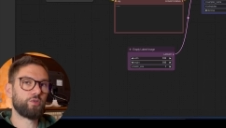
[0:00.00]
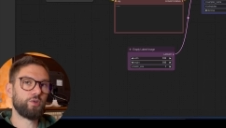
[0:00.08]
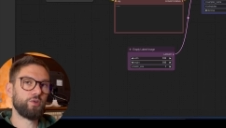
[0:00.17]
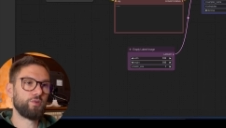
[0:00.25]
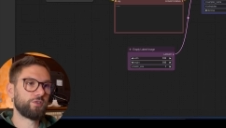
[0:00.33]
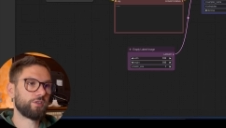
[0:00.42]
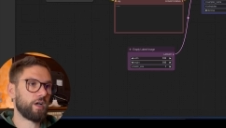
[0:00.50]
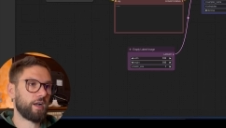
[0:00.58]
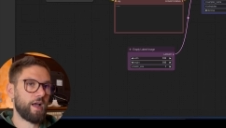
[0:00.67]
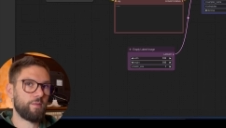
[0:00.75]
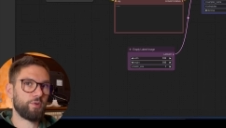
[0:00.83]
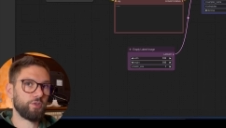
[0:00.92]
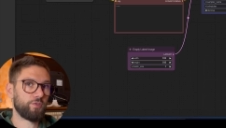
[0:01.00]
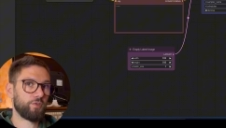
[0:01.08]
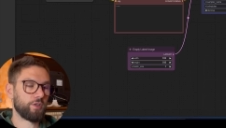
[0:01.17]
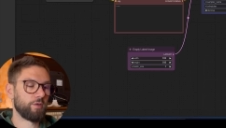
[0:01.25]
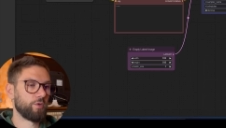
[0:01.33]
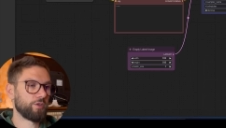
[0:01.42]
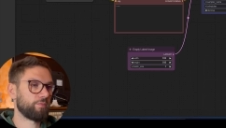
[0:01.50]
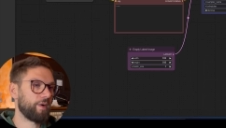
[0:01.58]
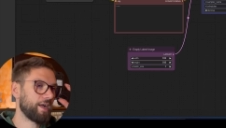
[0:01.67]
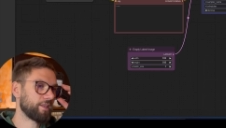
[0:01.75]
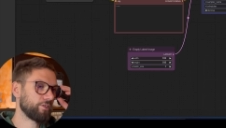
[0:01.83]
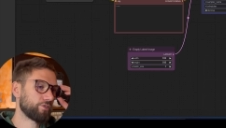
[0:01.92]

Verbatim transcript: to use RunPod for the most part.